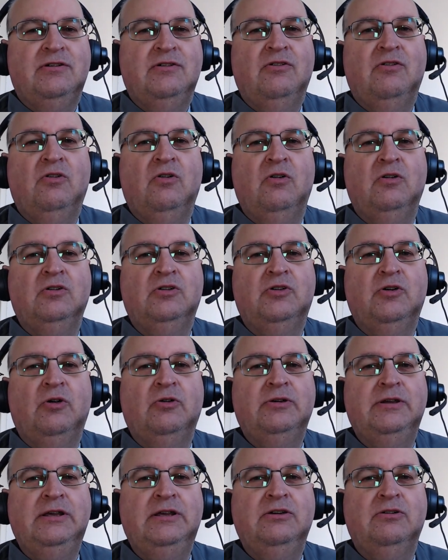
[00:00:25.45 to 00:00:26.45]
All
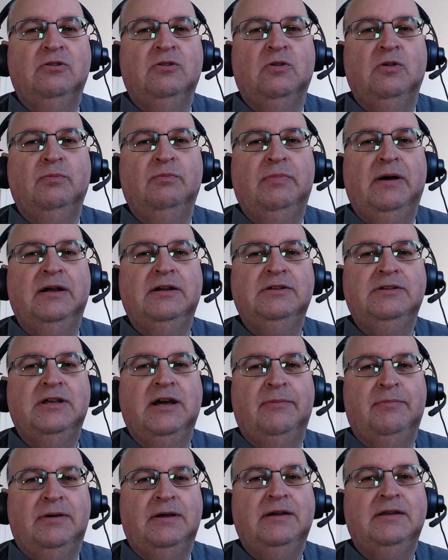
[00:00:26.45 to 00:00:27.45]
croaky, all bunged
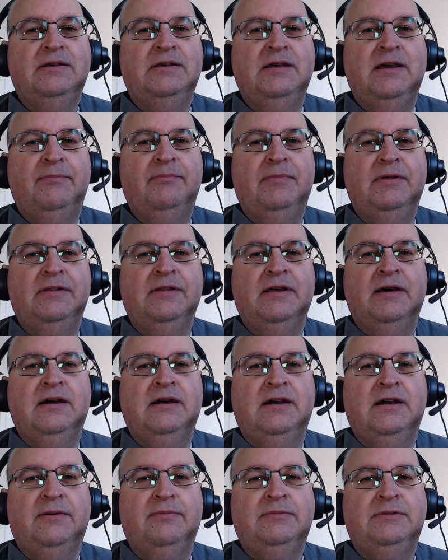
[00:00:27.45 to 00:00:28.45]
up. Yep, that
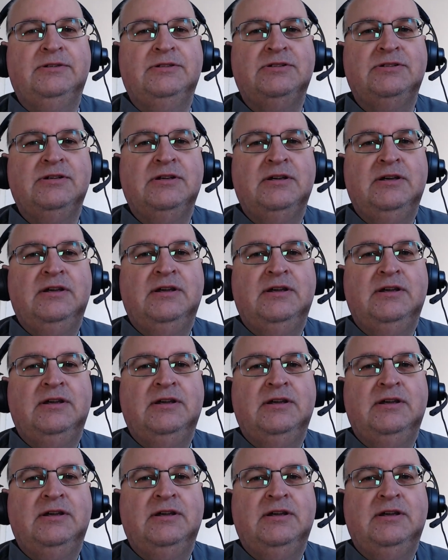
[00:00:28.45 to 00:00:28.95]
happened.